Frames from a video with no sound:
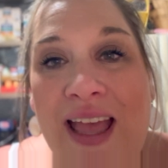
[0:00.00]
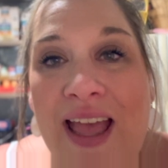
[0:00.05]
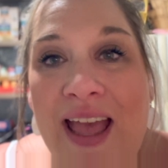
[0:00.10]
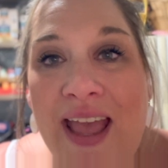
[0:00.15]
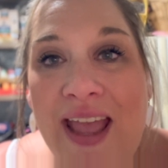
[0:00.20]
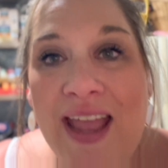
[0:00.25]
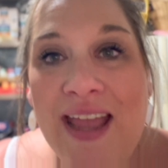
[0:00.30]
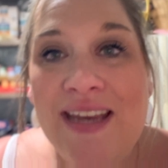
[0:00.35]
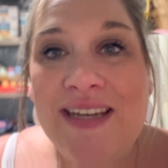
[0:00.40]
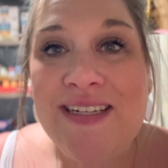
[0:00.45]

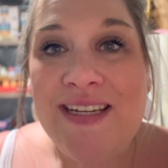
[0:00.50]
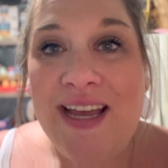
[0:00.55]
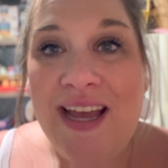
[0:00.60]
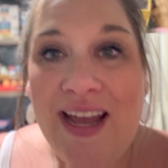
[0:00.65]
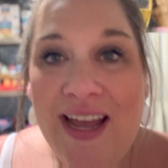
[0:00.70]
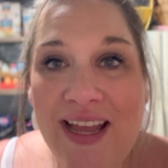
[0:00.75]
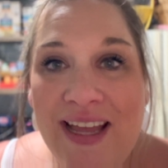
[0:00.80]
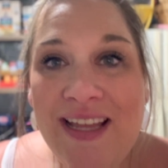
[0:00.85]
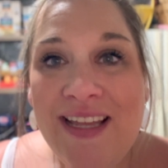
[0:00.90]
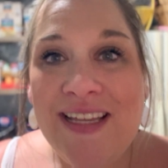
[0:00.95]
And
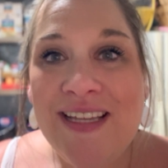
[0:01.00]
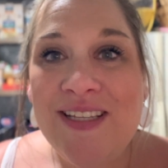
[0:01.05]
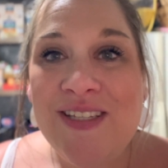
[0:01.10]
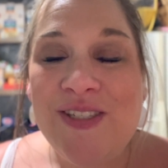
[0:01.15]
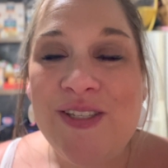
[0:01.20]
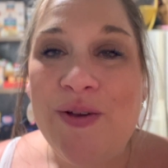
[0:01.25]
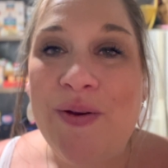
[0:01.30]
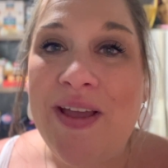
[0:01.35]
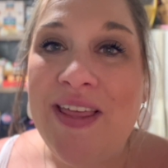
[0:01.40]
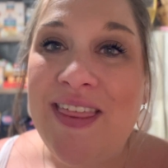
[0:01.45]

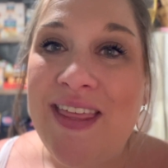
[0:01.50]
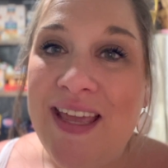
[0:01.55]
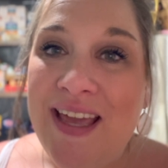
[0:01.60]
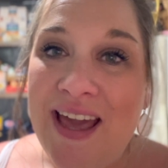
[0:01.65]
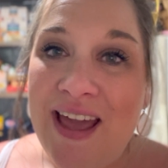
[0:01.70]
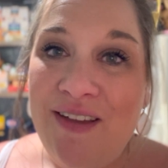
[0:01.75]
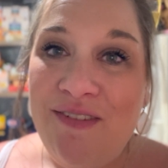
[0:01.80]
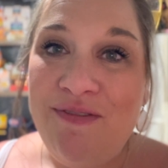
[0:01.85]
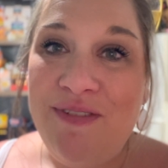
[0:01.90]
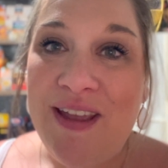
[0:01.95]
so I think
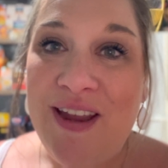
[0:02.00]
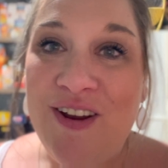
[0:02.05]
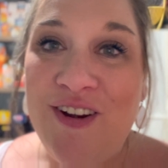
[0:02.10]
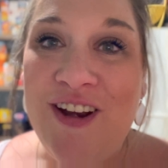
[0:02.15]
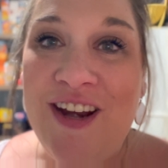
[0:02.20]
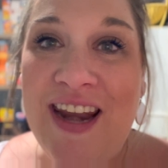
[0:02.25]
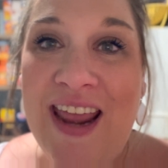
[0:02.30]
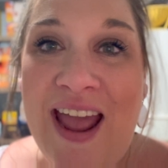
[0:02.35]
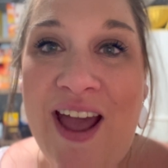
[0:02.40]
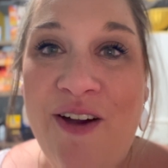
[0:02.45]
I figured
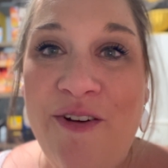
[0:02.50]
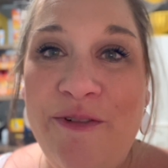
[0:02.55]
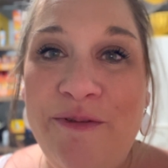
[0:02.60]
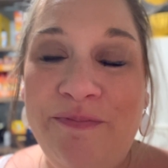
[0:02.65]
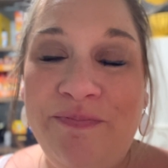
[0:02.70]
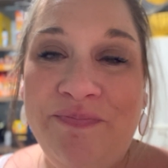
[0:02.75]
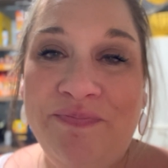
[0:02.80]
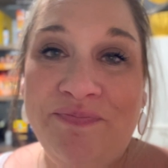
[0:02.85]
it out,